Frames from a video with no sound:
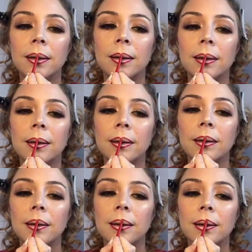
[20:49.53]
I'm going to
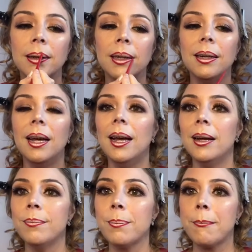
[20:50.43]
go off the camera and
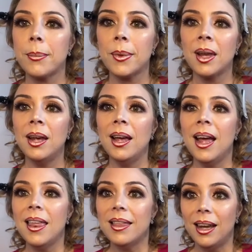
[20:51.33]
do this because the
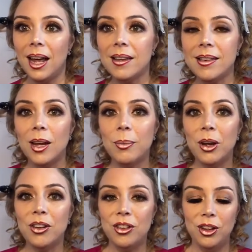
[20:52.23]
truth is I have
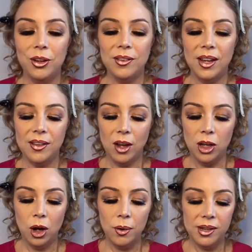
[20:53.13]
no idea what I'm doing
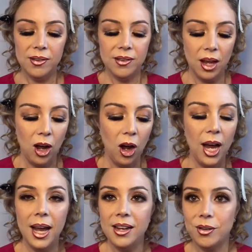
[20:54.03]
when it comes to
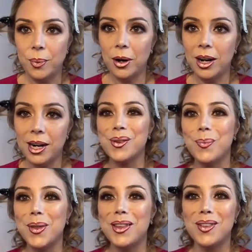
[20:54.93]
high-end
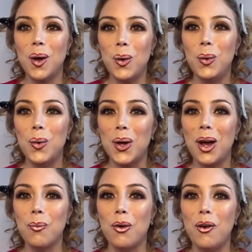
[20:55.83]
product.
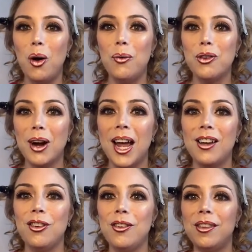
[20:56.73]
It will
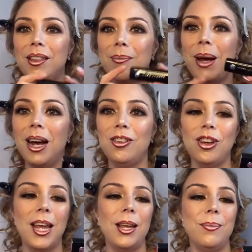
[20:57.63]
take me 45
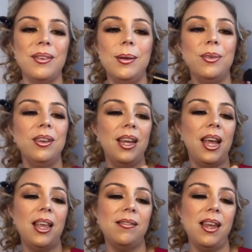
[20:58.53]
minutes, and even
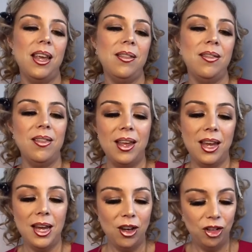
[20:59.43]
then I
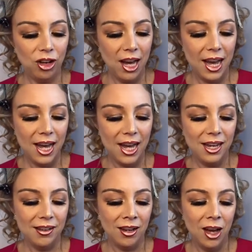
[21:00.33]
usually have a hot mess
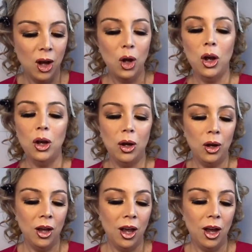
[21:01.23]
before it actually
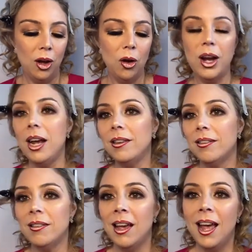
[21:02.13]
looks half decent.
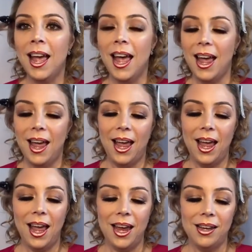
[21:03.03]
So fingers